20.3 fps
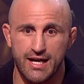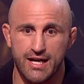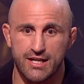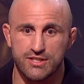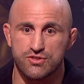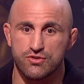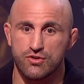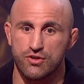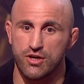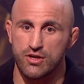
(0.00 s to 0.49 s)

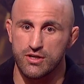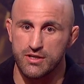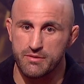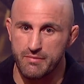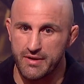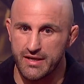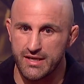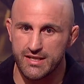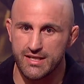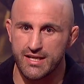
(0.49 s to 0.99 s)
It's not only
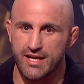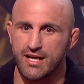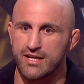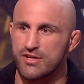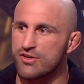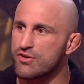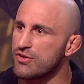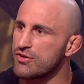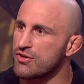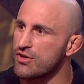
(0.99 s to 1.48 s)
media.
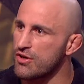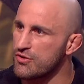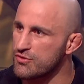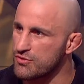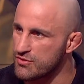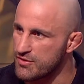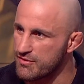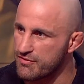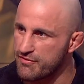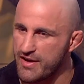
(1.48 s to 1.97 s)
You've got to go
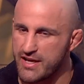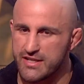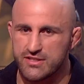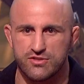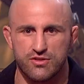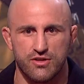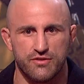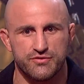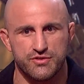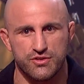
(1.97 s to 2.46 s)
do the
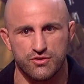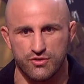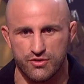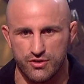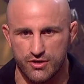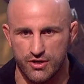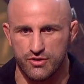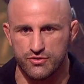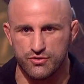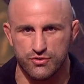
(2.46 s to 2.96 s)
face-offs. You've got
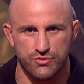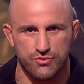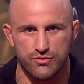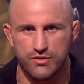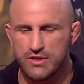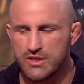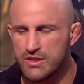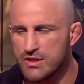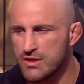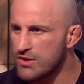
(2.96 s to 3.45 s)
to go do
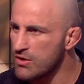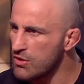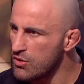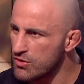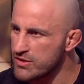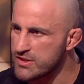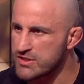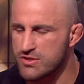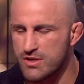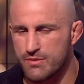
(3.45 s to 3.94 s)

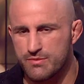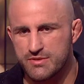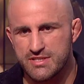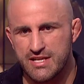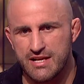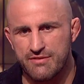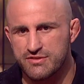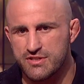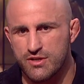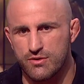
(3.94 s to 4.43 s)
all this type of
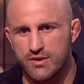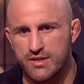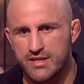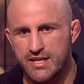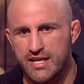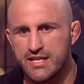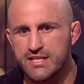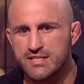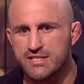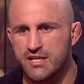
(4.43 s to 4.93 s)
stuff. So
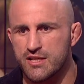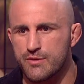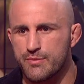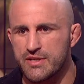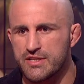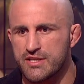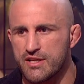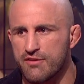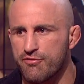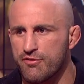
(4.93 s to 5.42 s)
it is going to
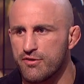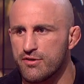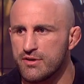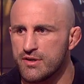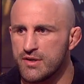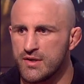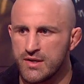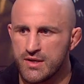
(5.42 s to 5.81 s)
be different.